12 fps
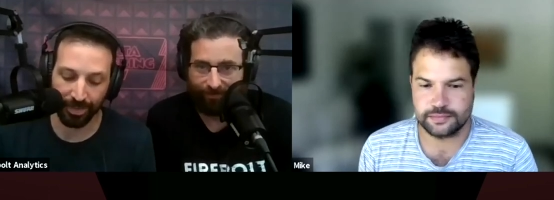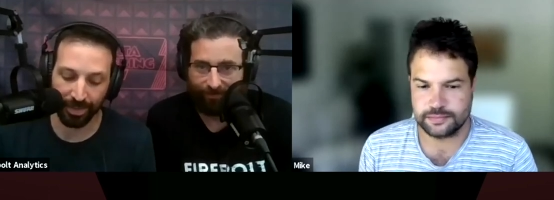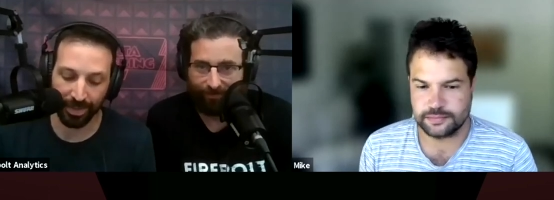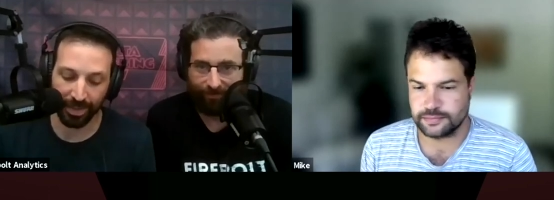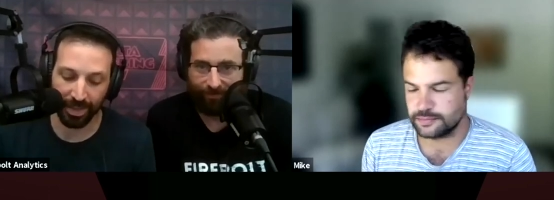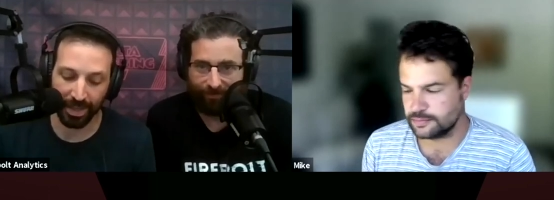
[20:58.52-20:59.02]

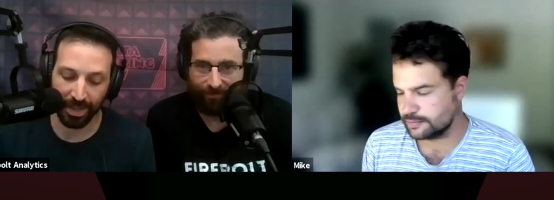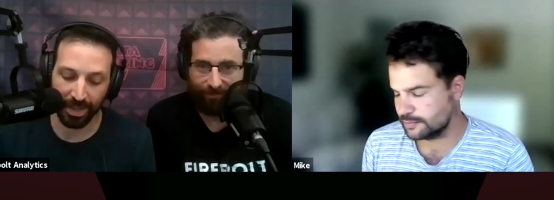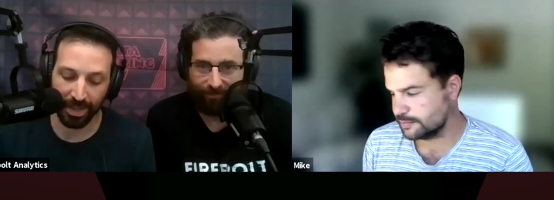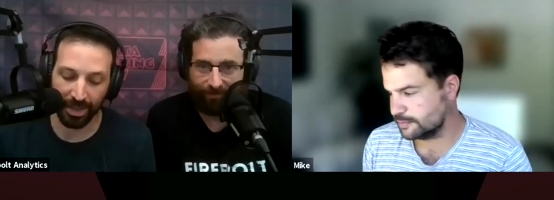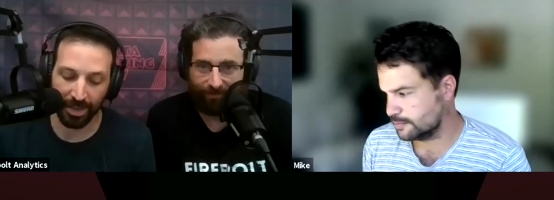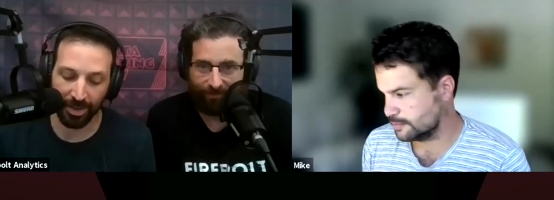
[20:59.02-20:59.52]
Speaker 1: Um,
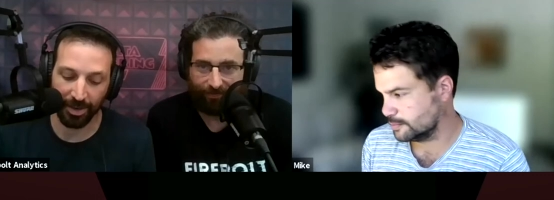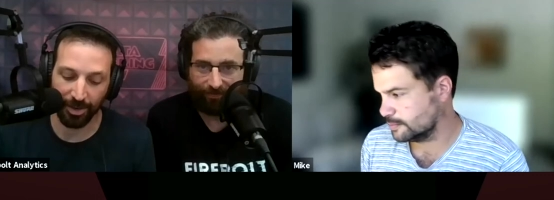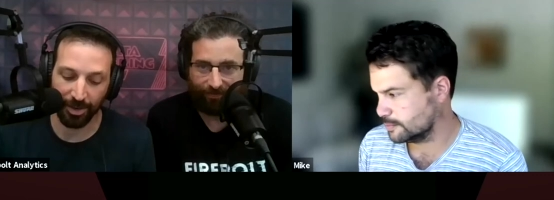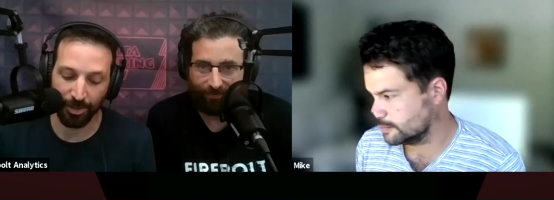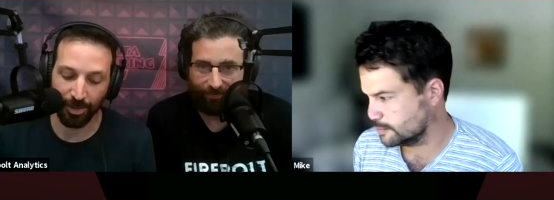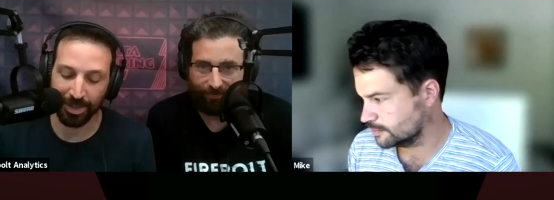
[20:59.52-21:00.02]

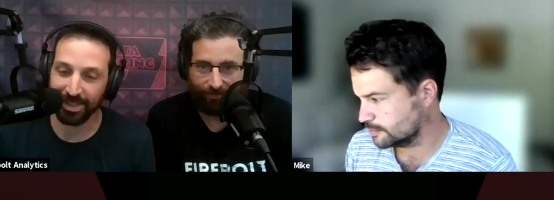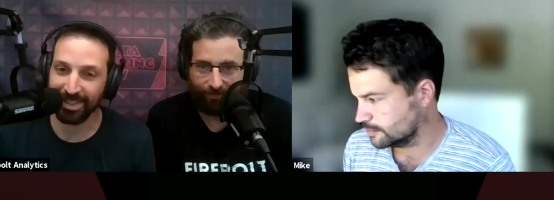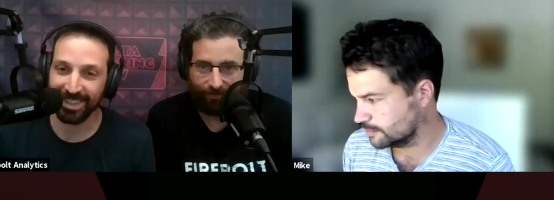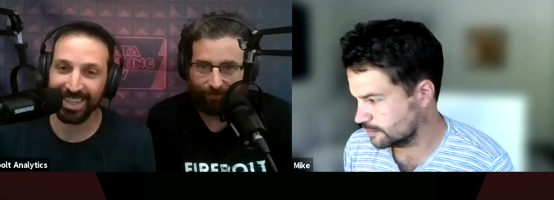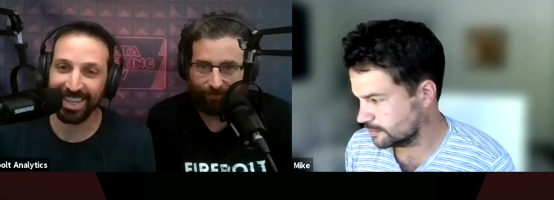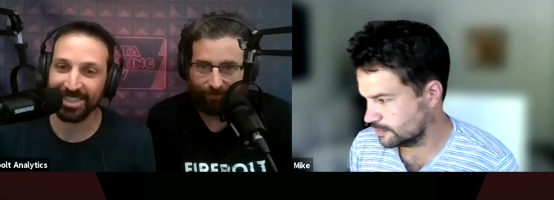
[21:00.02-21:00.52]

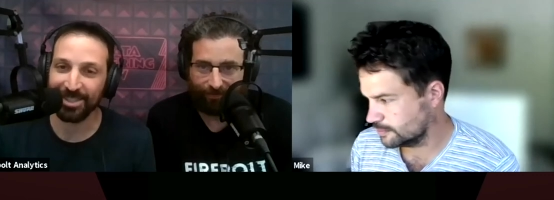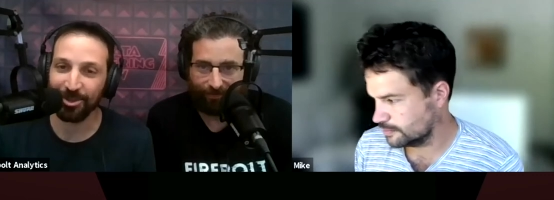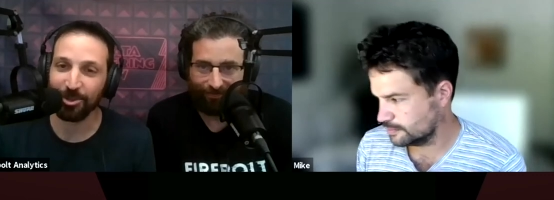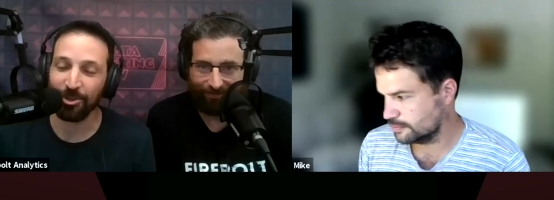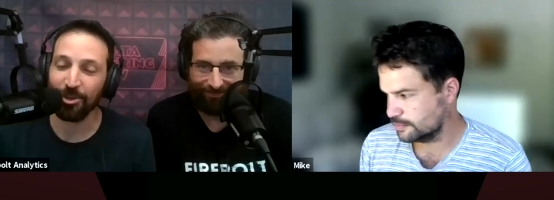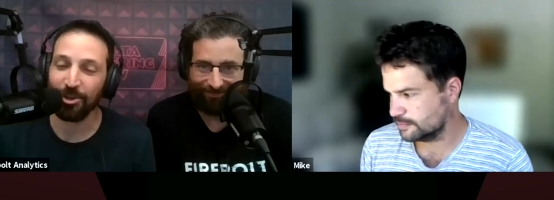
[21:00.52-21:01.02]
what
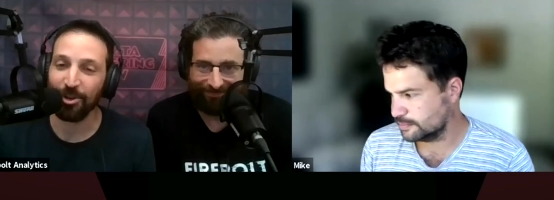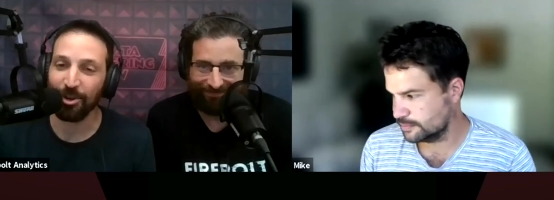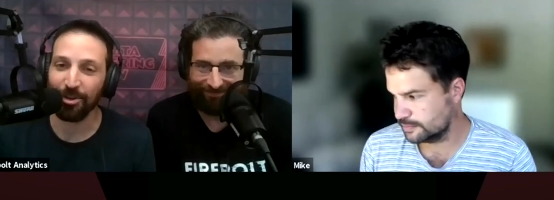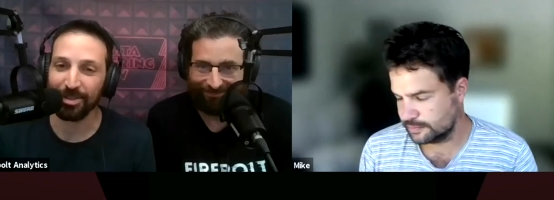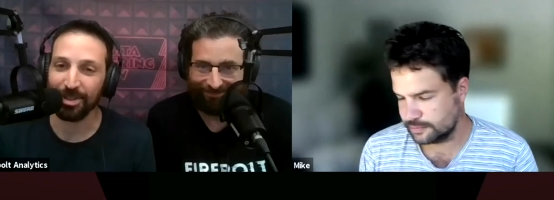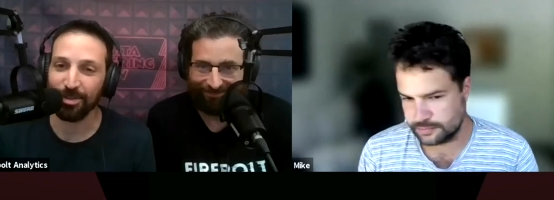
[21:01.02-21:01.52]
gets on
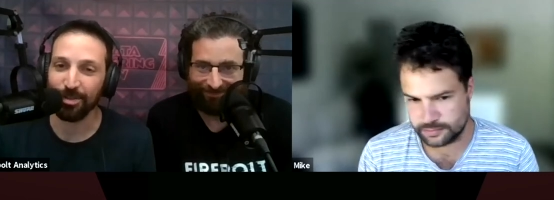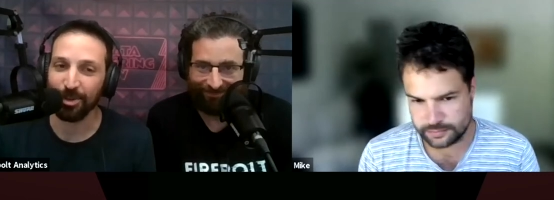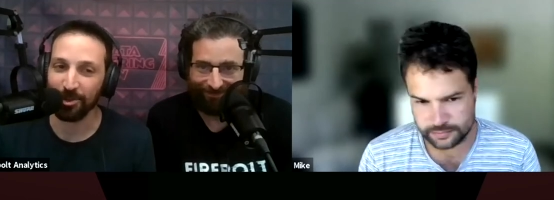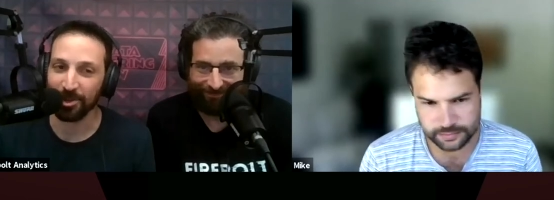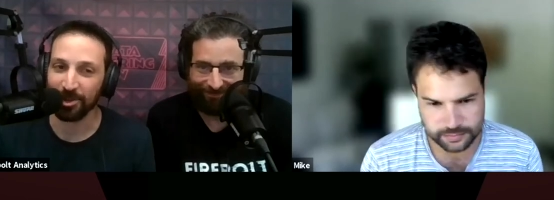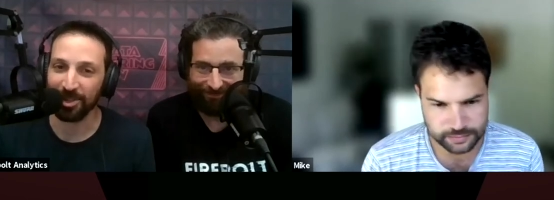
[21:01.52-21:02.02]
your nerves the
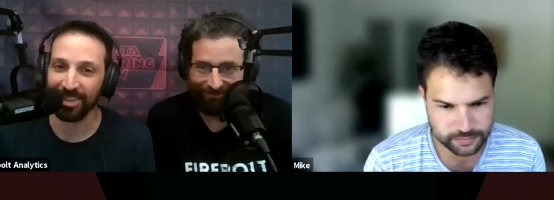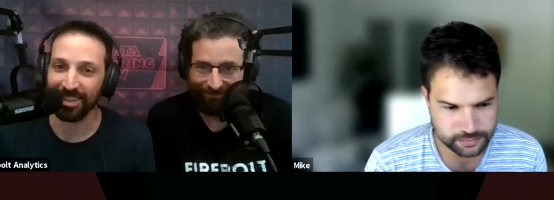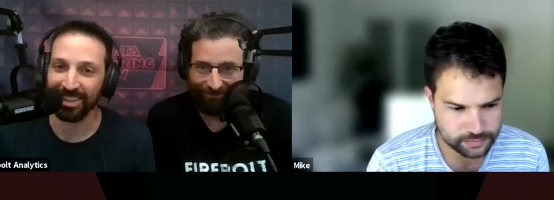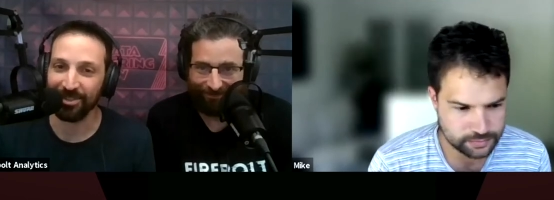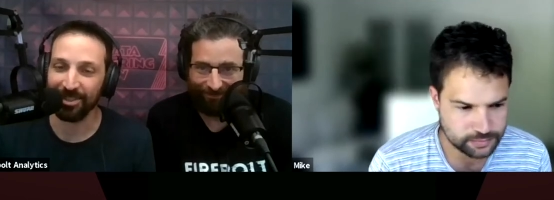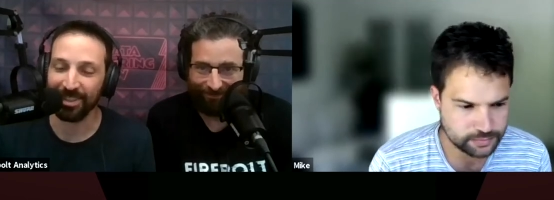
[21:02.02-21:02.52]
most
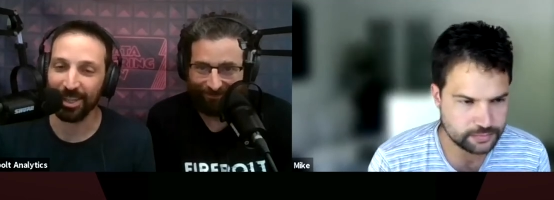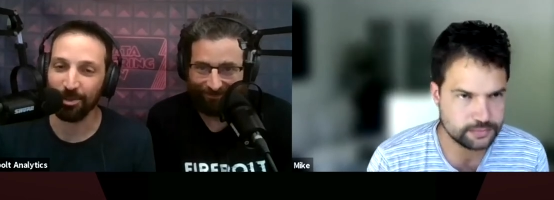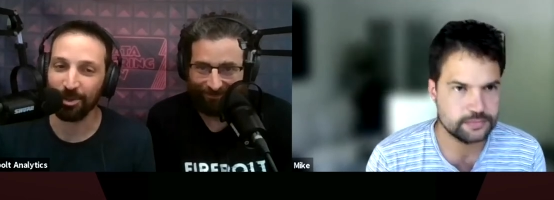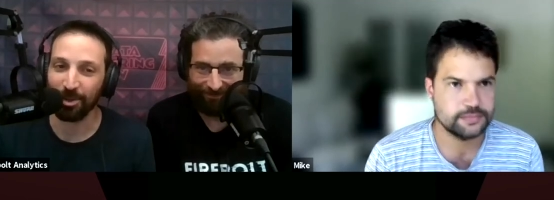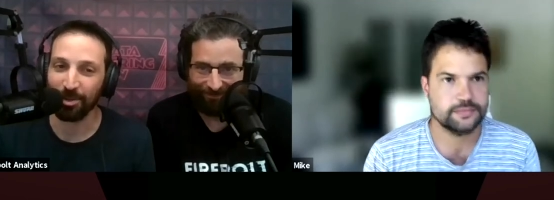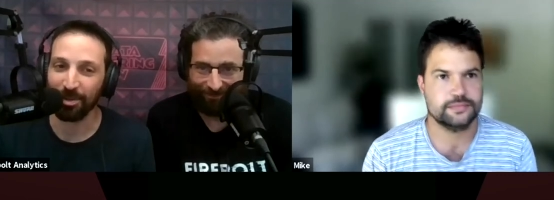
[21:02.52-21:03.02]
in your daily
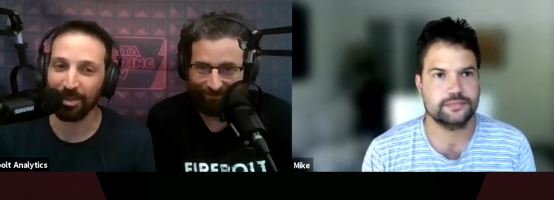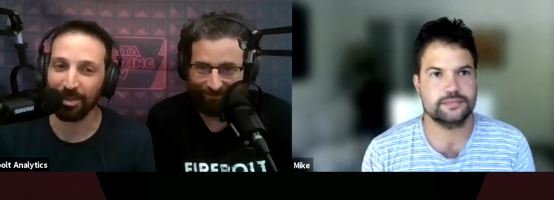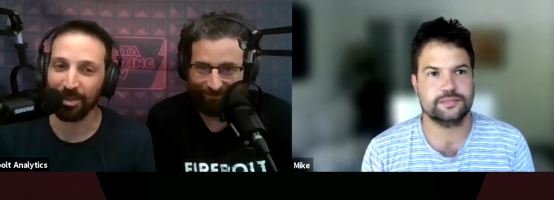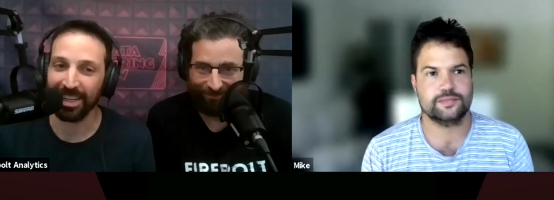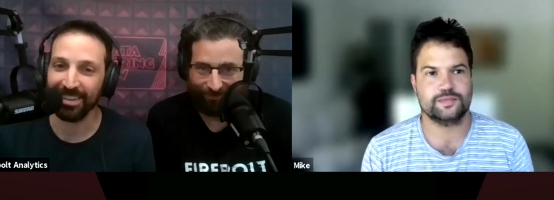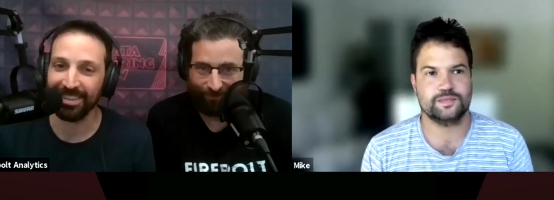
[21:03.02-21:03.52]
work with
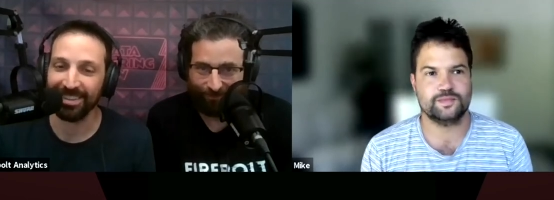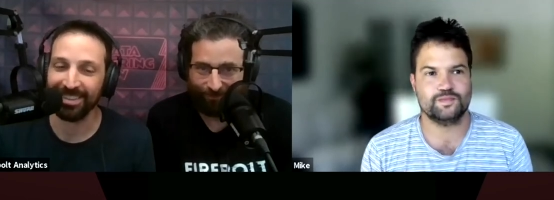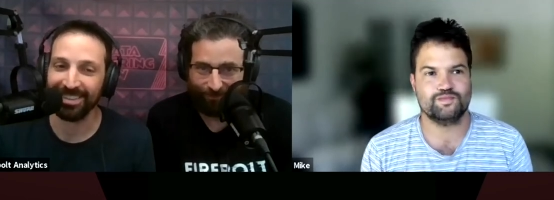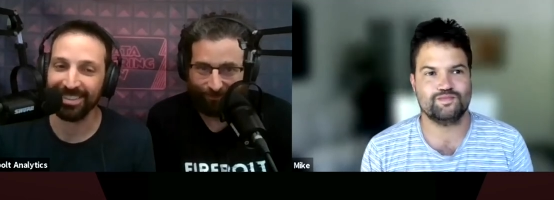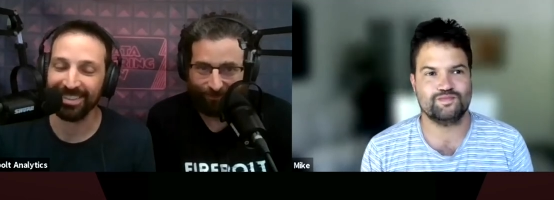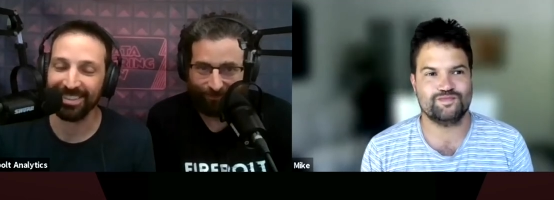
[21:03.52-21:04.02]
data?